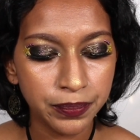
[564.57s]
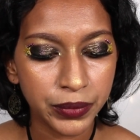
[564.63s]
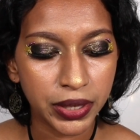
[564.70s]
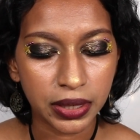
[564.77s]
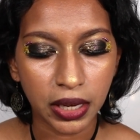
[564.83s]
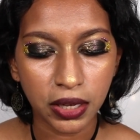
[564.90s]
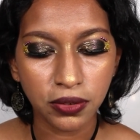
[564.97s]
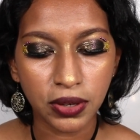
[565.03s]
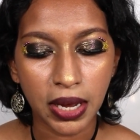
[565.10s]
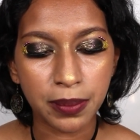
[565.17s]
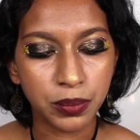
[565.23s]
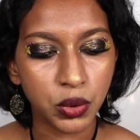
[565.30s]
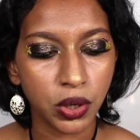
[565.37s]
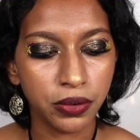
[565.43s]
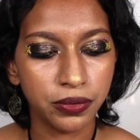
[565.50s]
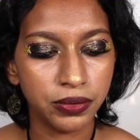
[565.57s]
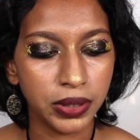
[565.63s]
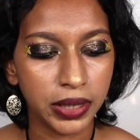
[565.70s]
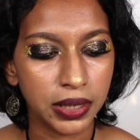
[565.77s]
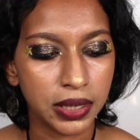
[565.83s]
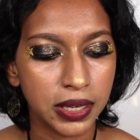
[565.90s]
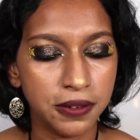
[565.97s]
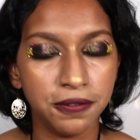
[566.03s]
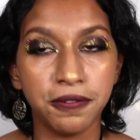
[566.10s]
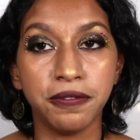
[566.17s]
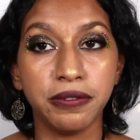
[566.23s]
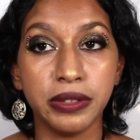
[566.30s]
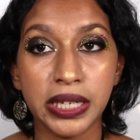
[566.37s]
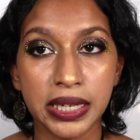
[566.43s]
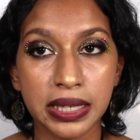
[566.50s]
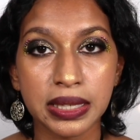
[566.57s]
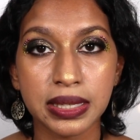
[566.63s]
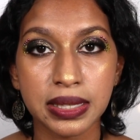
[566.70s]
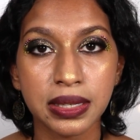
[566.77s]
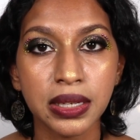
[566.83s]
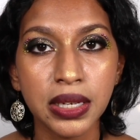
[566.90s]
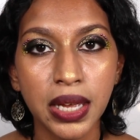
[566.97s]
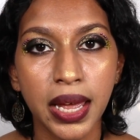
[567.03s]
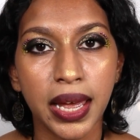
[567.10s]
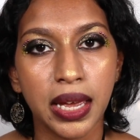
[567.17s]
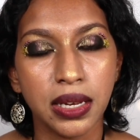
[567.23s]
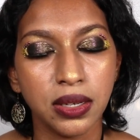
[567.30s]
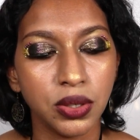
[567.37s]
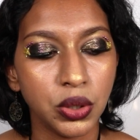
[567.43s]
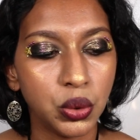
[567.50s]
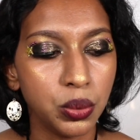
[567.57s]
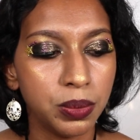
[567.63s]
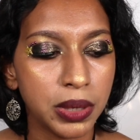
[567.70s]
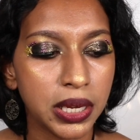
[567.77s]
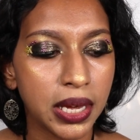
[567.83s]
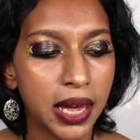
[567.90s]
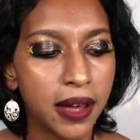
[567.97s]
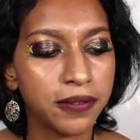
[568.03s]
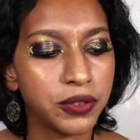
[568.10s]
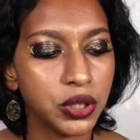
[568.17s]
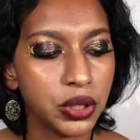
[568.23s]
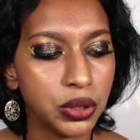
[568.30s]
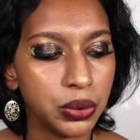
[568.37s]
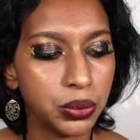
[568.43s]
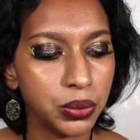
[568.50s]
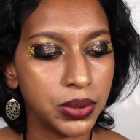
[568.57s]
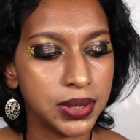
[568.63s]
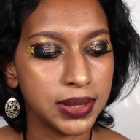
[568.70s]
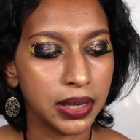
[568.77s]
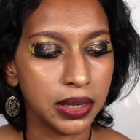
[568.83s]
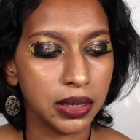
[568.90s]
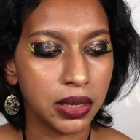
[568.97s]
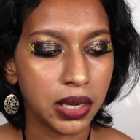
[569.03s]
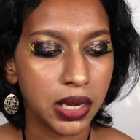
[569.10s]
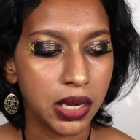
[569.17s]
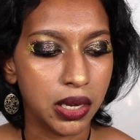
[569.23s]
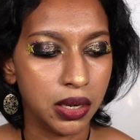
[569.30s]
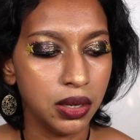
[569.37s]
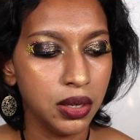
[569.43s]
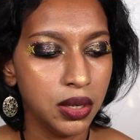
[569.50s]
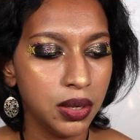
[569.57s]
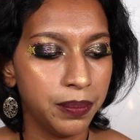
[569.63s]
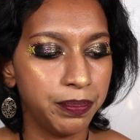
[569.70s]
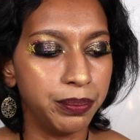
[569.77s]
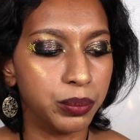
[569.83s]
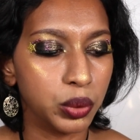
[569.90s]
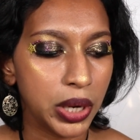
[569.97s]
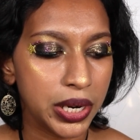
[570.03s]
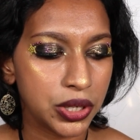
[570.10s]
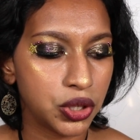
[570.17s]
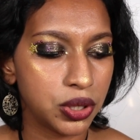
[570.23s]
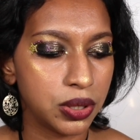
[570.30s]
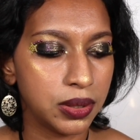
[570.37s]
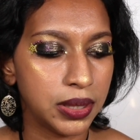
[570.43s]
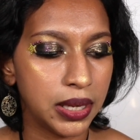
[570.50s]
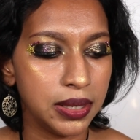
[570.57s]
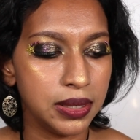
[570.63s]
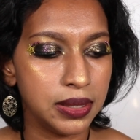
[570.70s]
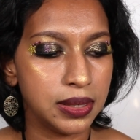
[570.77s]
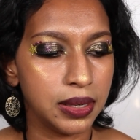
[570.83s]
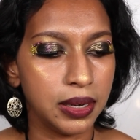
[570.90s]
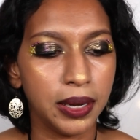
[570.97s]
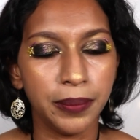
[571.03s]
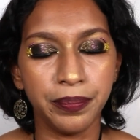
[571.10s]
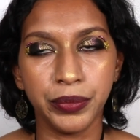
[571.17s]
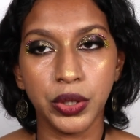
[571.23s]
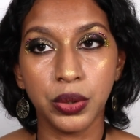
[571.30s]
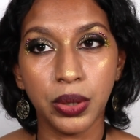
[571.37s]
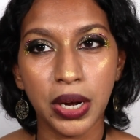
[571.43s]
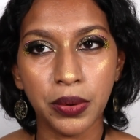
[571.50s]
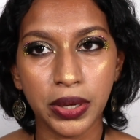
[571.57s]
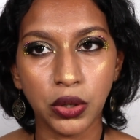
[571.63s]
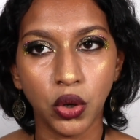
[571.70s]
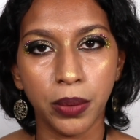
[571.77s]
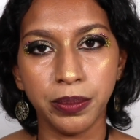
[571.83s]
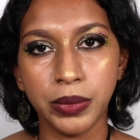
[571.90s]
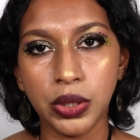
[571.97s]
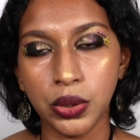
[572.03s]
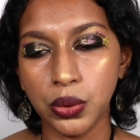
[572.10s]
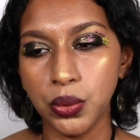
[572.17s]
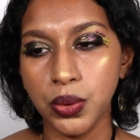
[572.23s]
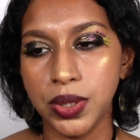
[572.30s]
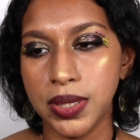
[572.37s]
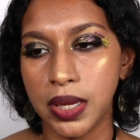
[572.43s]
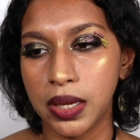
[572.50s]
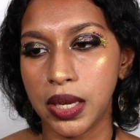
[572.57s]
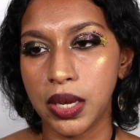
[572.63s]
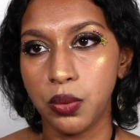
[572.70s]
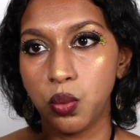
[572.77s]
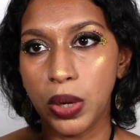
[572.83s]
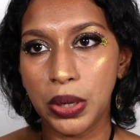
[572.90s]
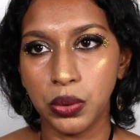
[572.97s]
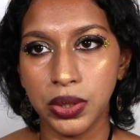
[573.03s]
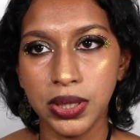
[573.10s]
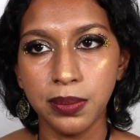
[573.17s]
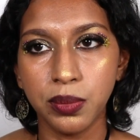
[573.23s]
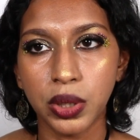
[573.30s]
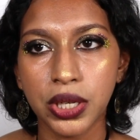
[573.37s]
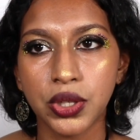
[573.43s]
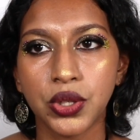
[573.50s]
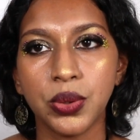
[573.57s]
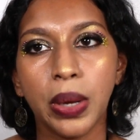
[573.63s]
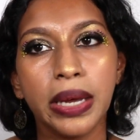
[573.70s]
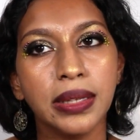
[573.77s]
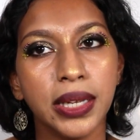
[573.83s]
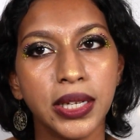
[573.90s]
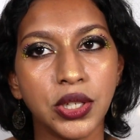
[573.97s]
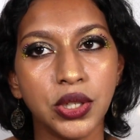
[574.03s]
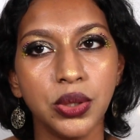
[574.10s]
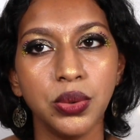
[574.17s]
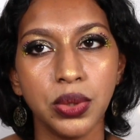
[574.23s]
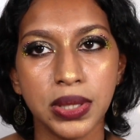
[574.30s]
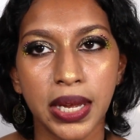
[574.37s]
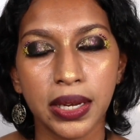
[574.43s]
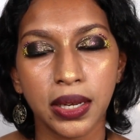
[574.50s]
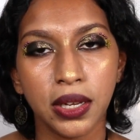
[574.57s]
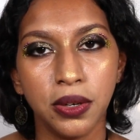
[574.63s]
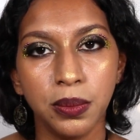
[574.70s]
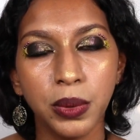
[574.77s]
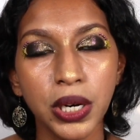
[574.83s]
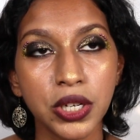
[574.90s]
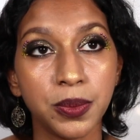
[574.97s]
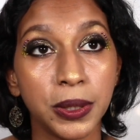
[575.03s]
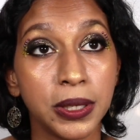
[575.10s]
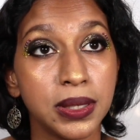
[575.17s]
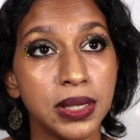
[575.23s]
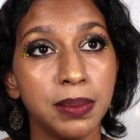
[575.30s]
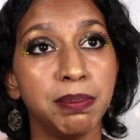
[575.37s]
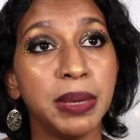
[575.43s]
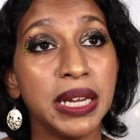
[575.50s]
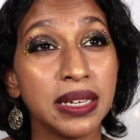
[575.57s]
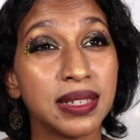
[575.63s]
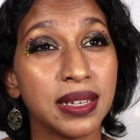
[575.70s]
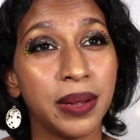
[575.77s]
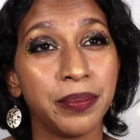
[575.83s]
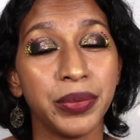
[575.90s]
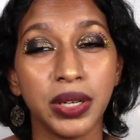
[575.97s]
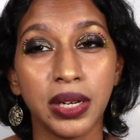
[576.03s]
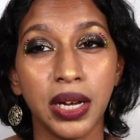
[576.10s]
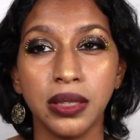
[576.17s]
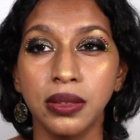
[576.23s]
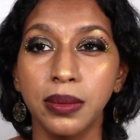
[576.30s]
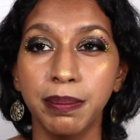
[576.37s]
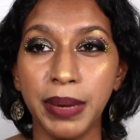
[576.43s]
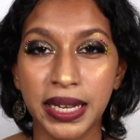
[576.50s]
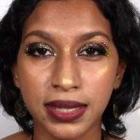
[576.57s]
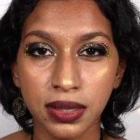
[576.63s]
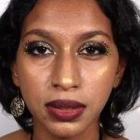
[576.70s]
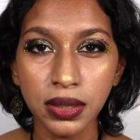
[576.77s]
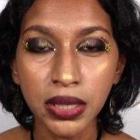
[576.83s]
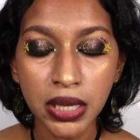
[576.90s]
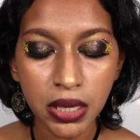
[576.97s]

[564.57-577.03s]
It kind of comes off like in flakes, and you may have to use like a brush that is you know how I normally use like a rounded brush, so I like to use that kind of brush because it picks up the color better.